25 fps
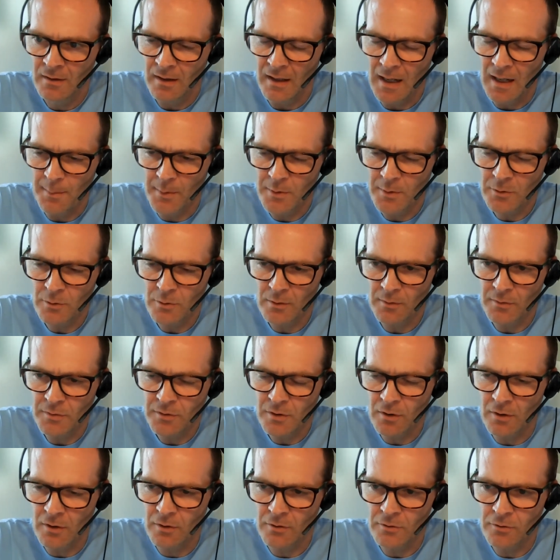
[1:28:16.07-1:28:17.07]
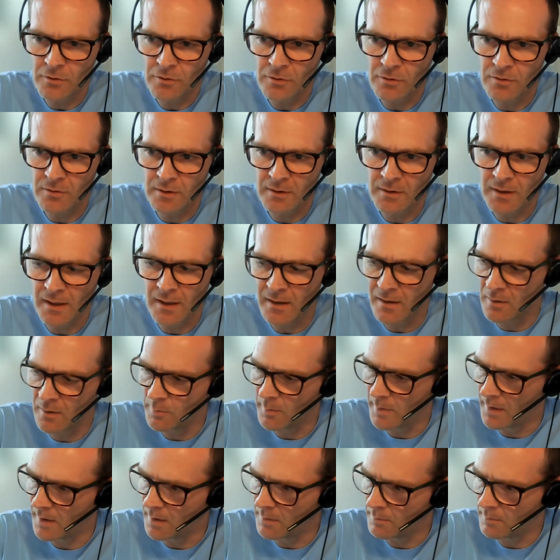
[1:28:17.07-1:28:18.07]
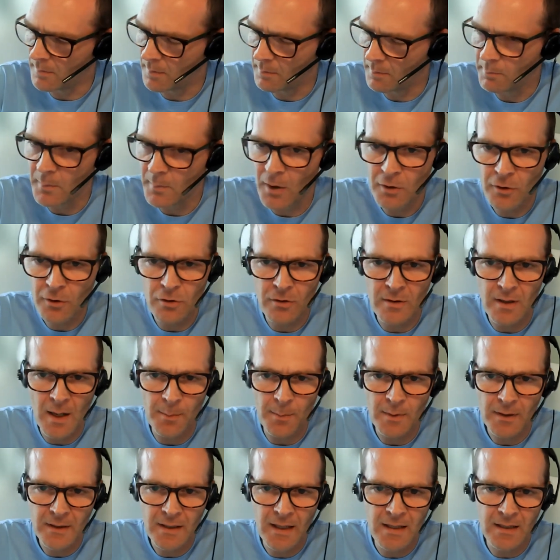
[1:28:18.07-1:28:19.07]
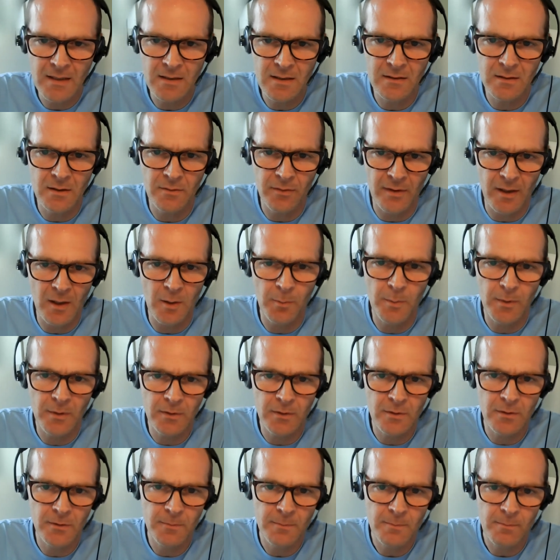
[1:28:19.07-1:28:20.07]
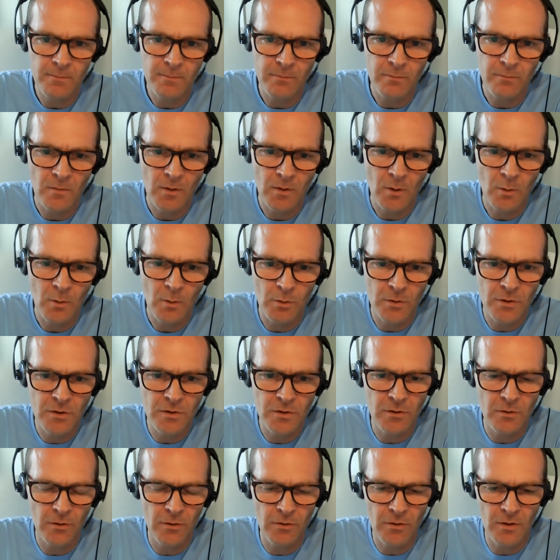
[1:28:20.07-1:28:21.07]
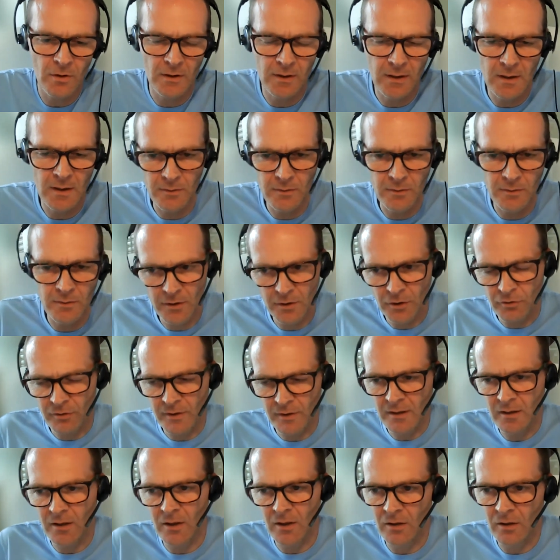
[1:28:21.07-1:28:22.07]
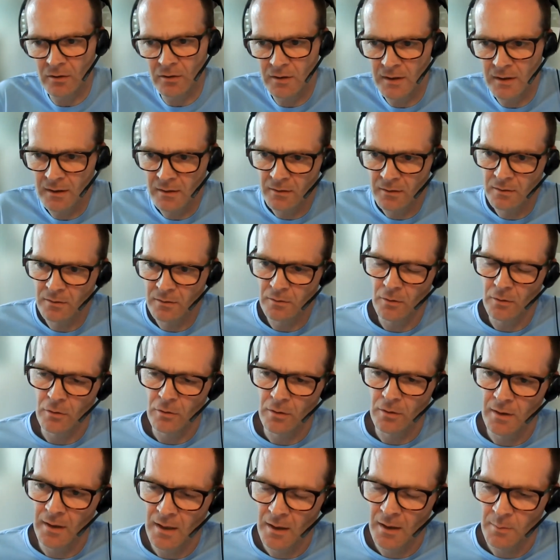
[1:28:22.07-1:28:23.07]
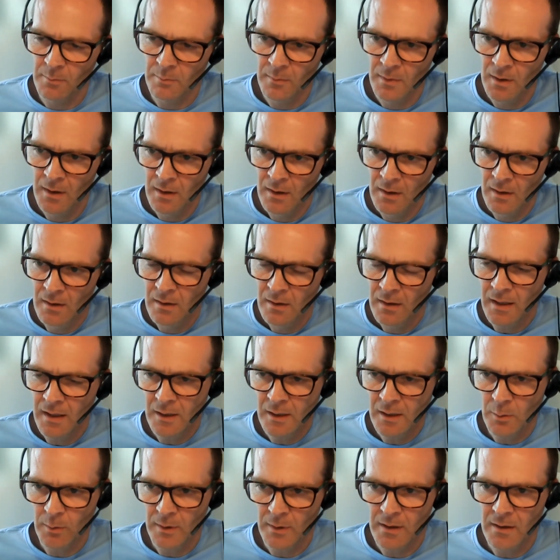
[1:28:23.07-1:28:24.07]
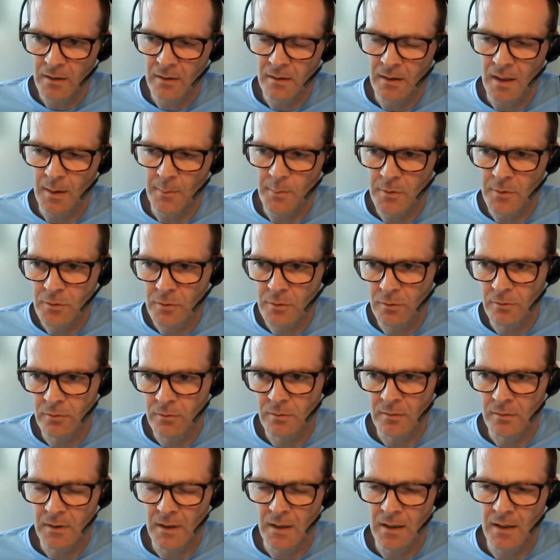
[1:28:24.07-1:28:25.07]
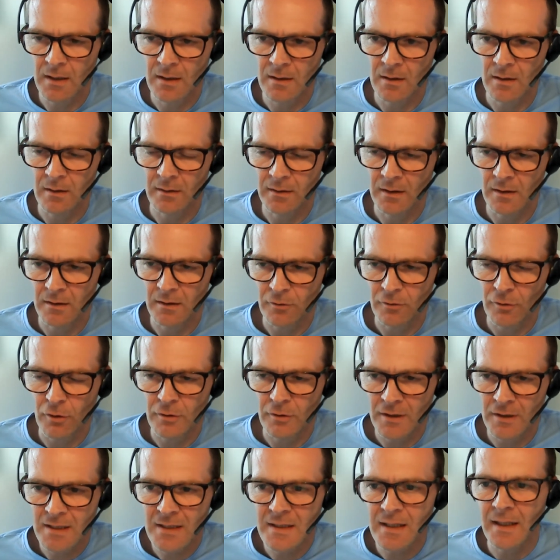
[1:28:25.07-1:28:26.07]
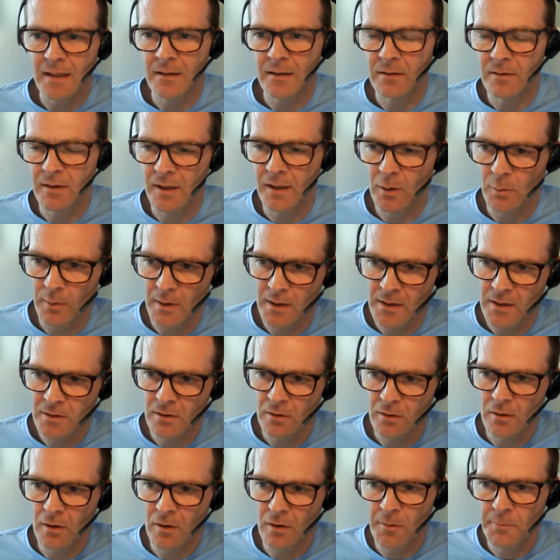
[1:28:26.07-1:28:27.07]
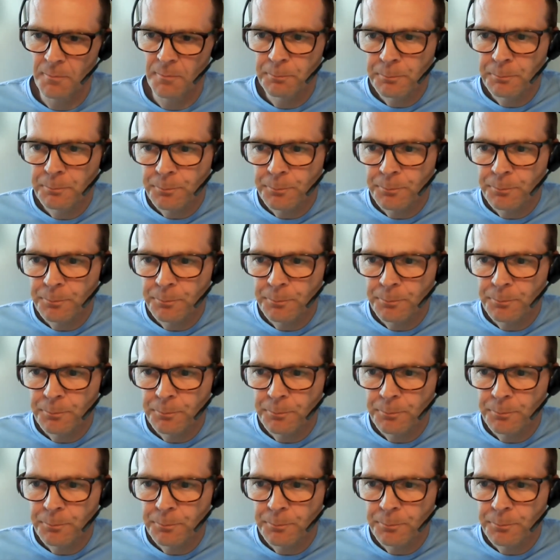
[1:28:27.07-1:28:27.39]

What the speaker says: Amazon have started using the term modern application development, which is another, and they have a lot of great content on AWS and Amazon and on the site aws.com.